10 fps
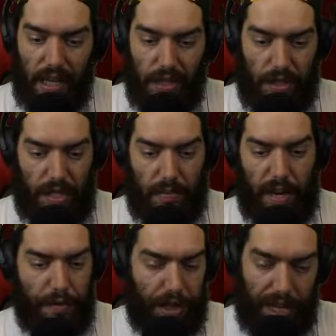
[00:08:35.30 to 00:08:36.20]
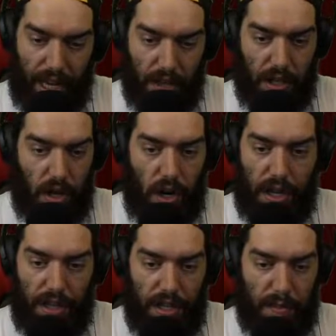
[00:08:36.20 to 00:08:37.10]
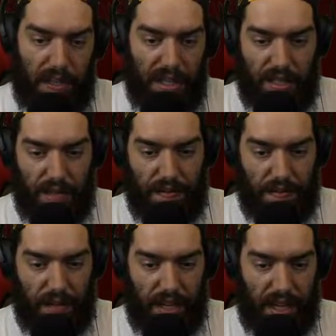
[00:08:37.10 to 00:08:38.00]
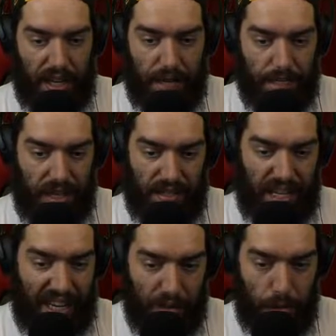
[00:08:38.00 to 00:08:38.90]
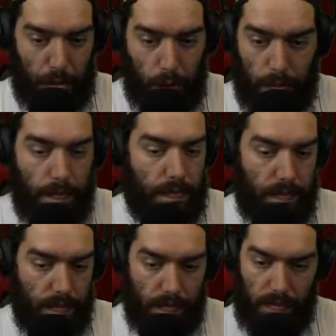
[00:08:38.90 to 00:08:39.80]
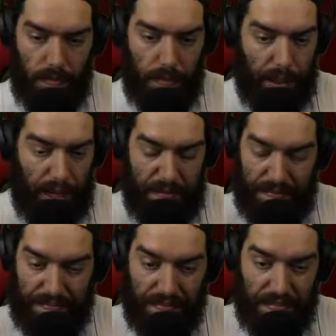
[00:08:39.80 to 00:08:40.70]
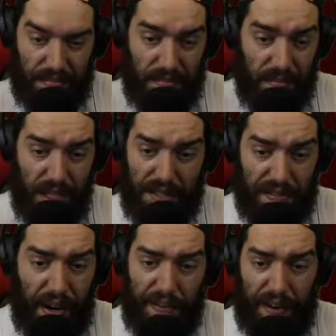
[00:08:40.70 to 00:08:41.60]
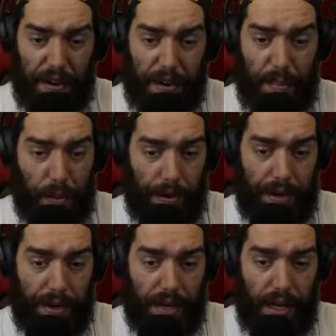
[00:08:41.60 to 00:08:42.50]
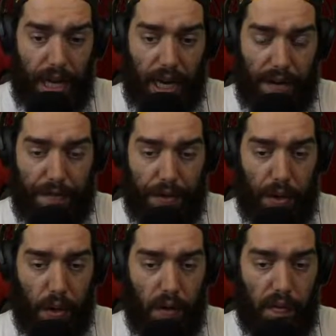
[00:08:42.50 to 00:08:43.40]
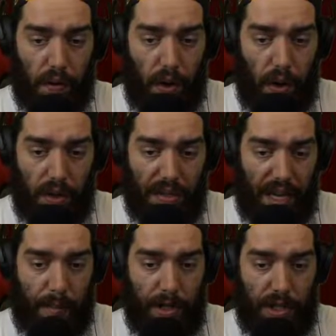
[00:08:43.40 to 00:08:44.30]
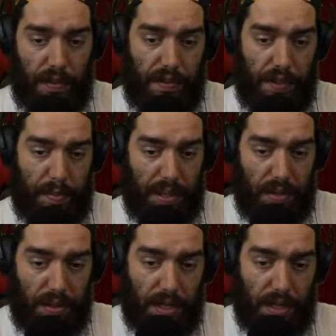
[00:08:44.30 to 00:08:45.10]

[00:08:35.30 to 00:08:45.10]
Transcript: Just about everything else on this piece of gear is negligible, but it's very, very important for the overall damage of this build.